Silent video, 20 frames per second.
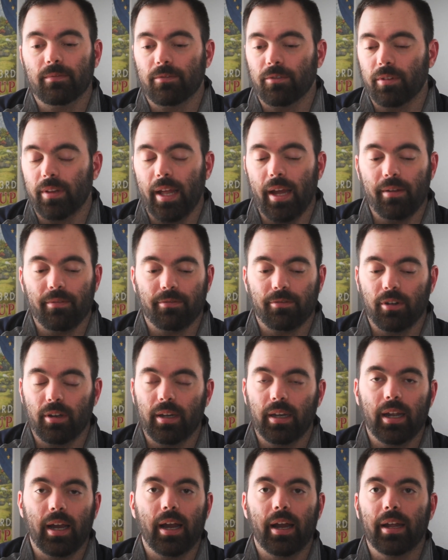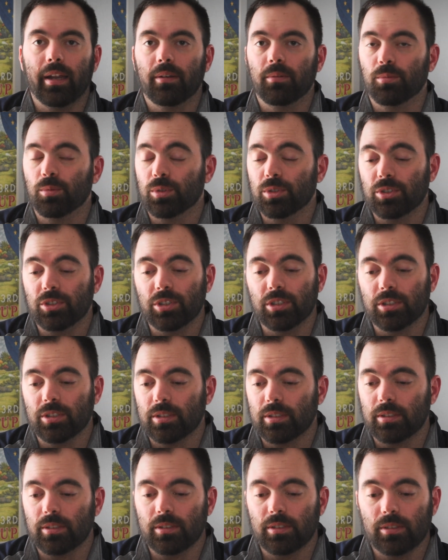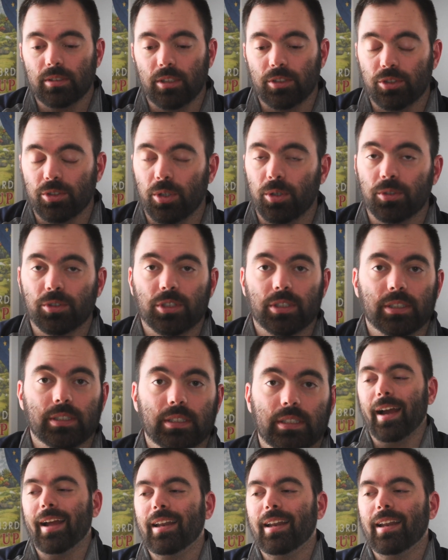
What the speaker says: for that front 9 was just atrocious.